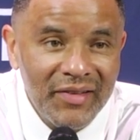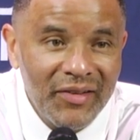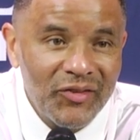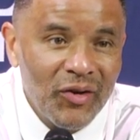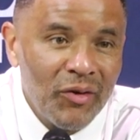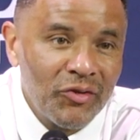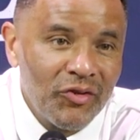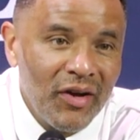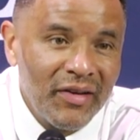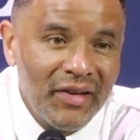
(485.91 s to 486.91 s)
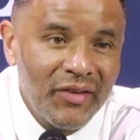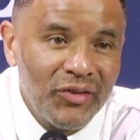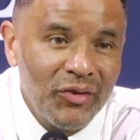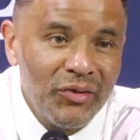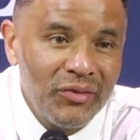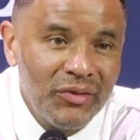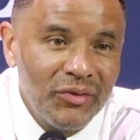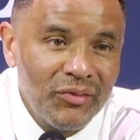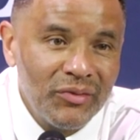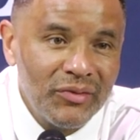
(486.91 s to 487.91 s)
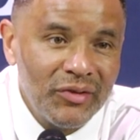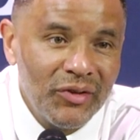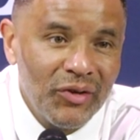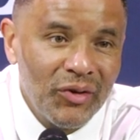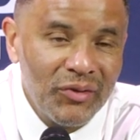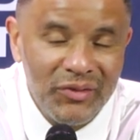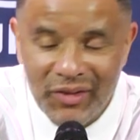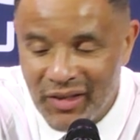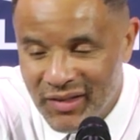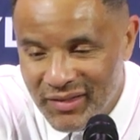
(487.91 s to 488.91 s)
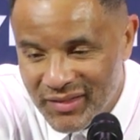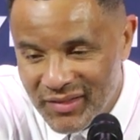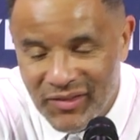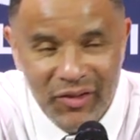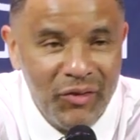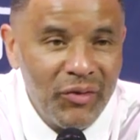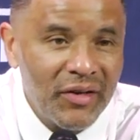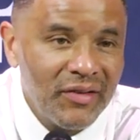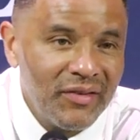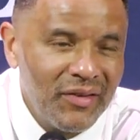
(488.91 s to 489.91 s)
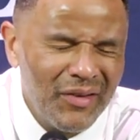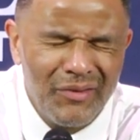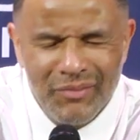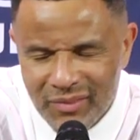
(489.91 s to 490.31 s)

And so I was trying to get through, you know, and see if we can, you know,